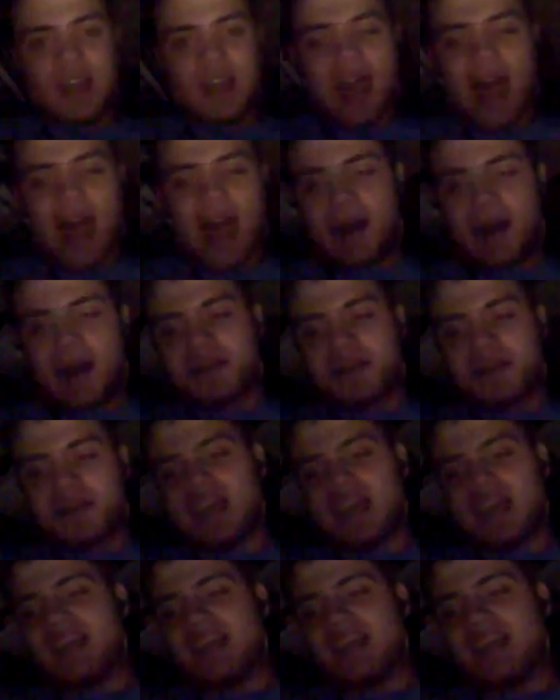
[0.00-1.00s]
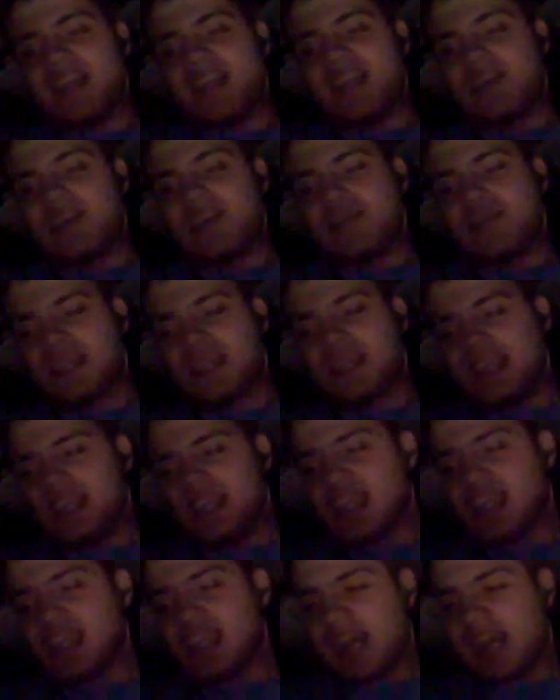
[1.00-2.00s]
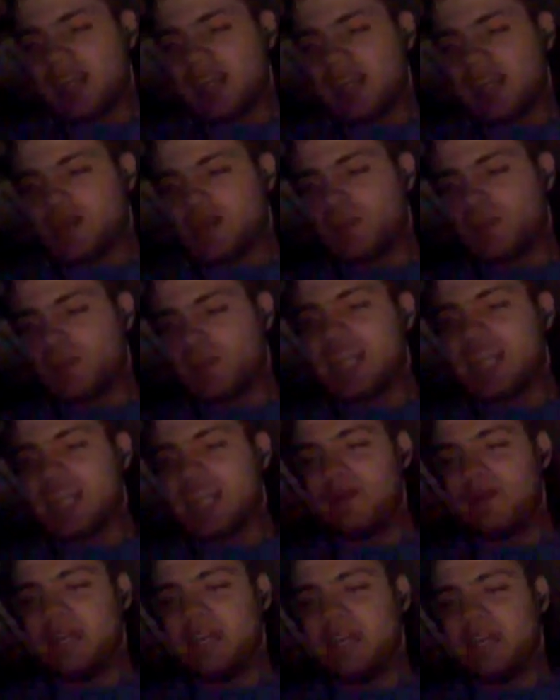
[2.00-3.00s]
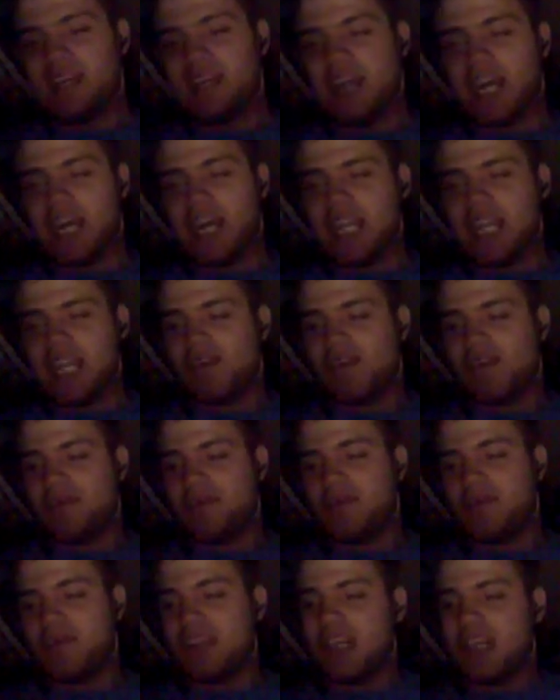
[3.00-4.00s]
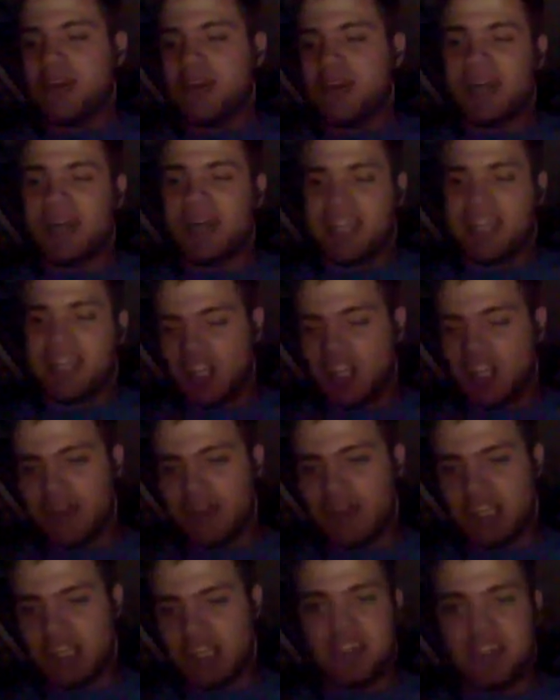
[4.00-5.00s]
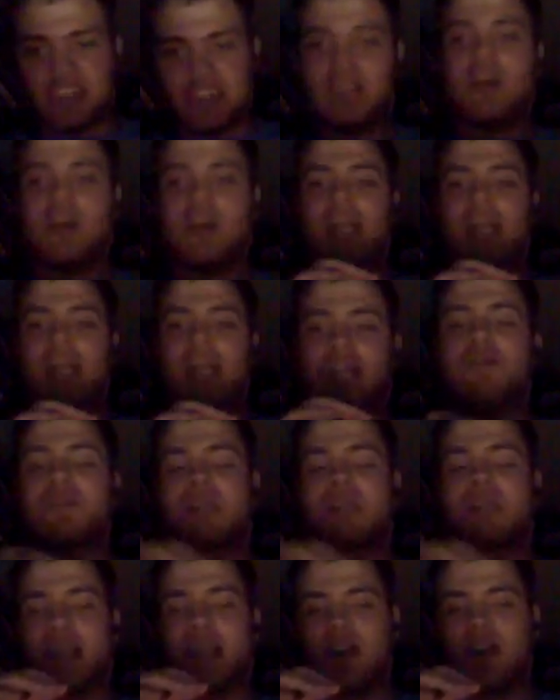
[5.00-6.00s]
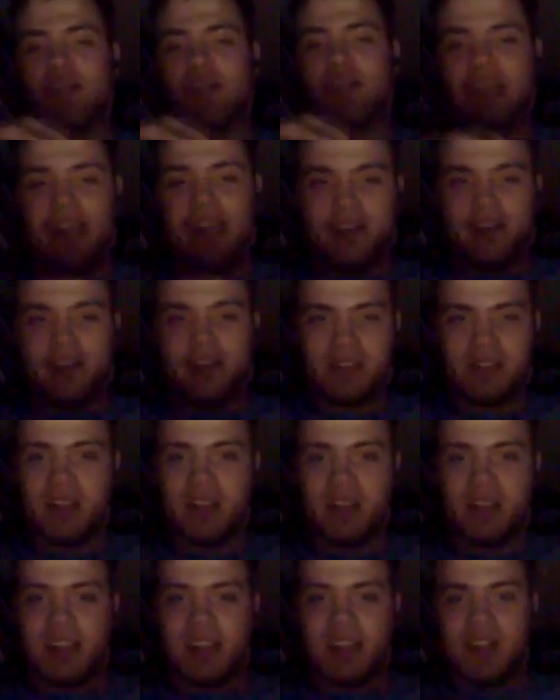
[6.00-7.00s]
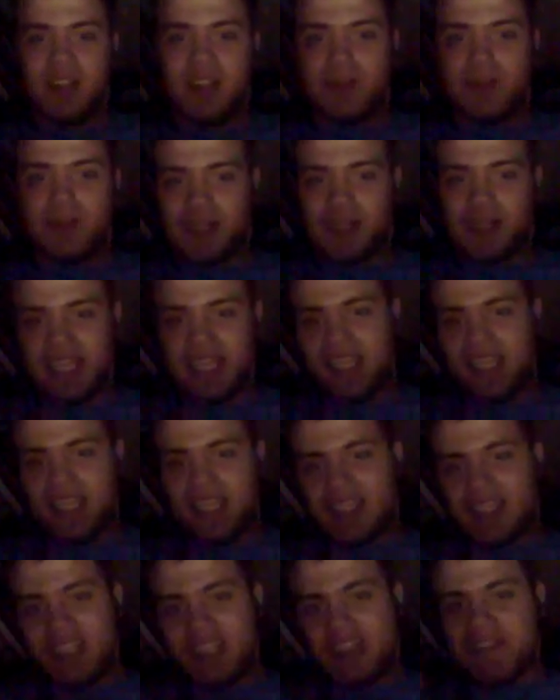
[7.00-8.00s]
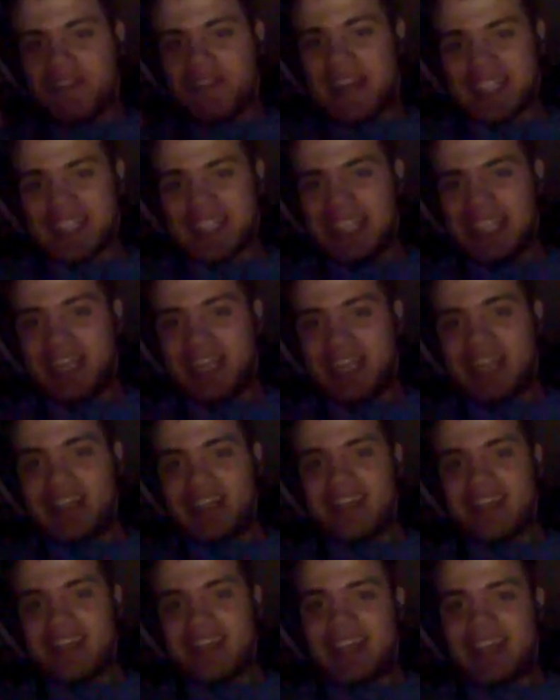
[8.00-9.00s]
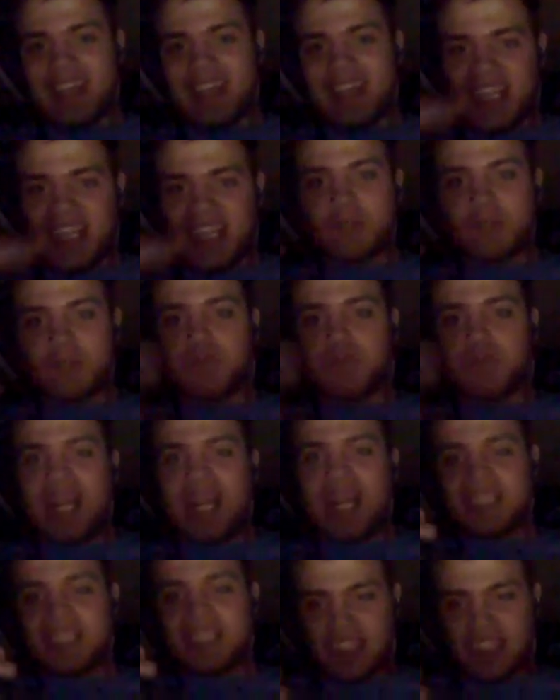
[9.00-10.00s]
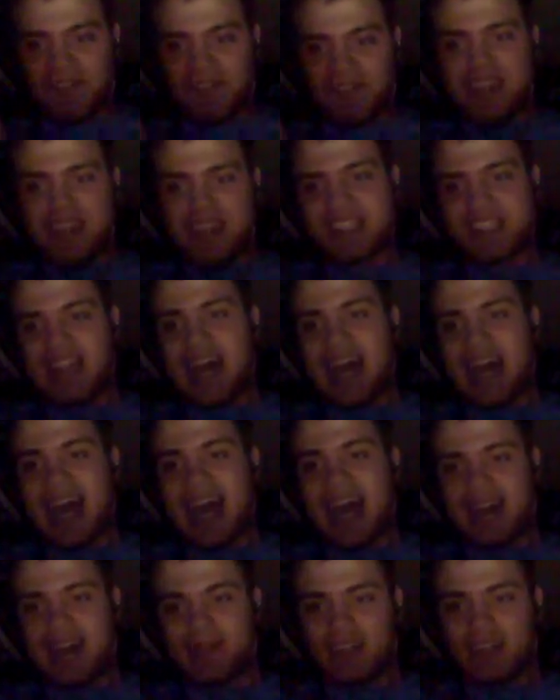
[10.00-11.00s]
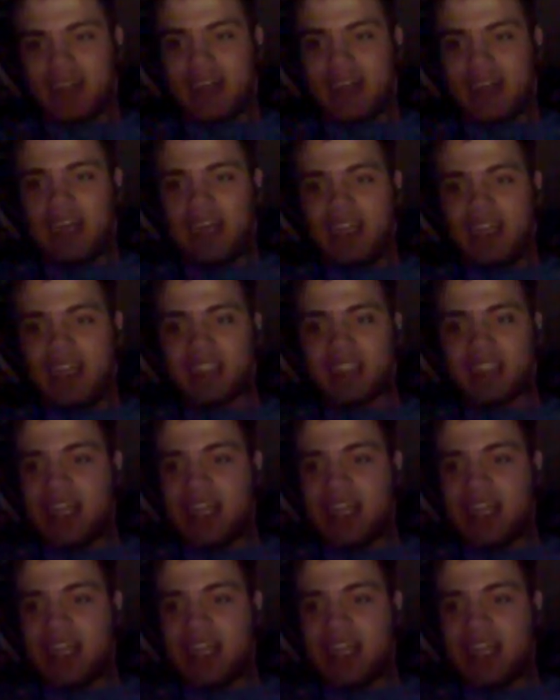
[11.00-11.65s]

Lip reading: I was saying, like, the thing that kind of surprised me, I know Mike Huckabee has been slowly losing it over the years, but the fact that he's run out to defend this guy, he